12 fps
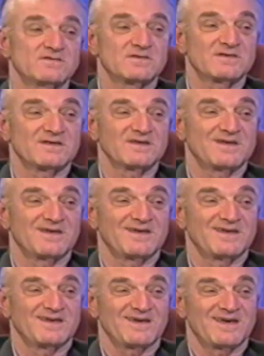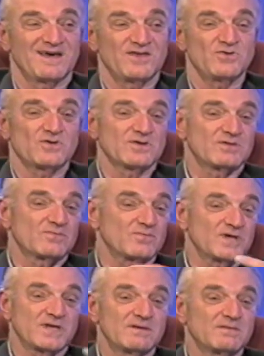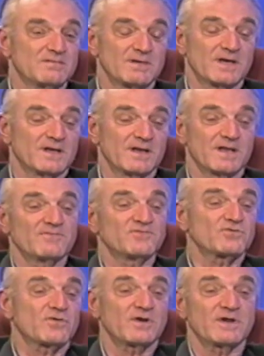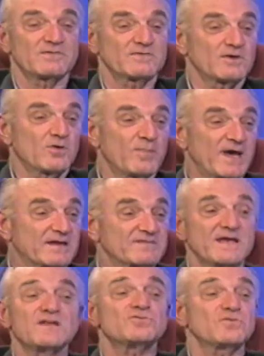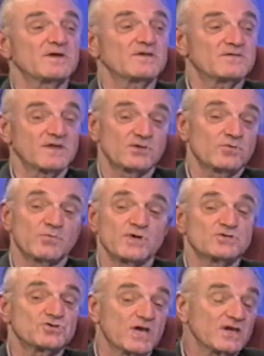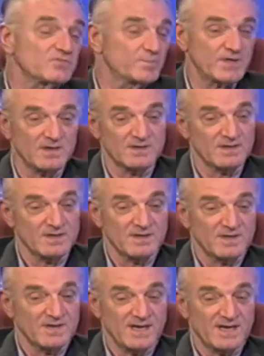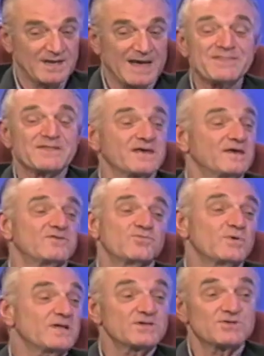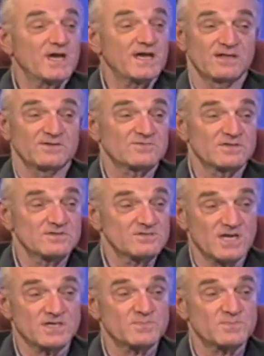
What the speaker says: You can read love stories that go back centuries, and you read Shakespeare, and nothing has really changed since Shakespeare.